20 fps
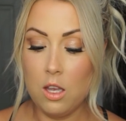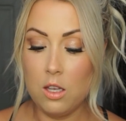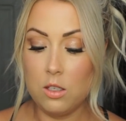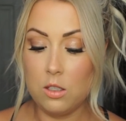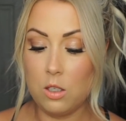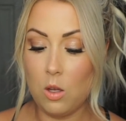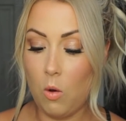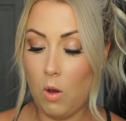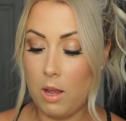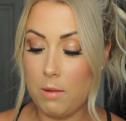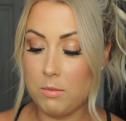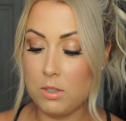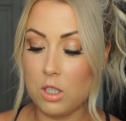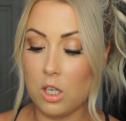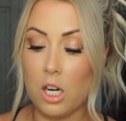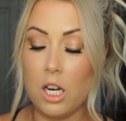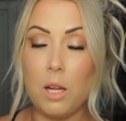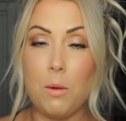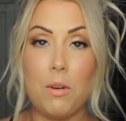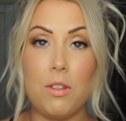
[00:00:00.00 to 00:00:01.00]
So I'm
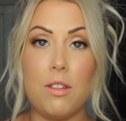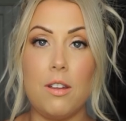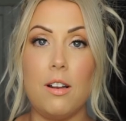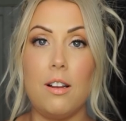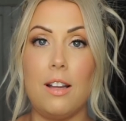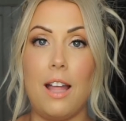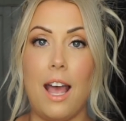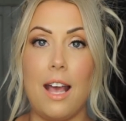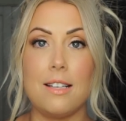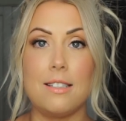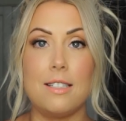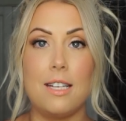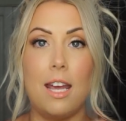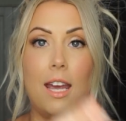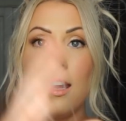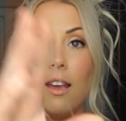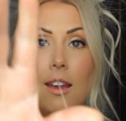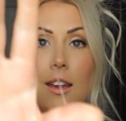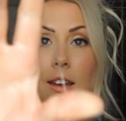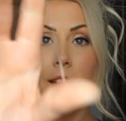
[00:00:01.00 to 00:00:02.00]
starting with an
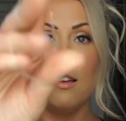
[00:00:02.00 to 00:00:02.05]
elastic,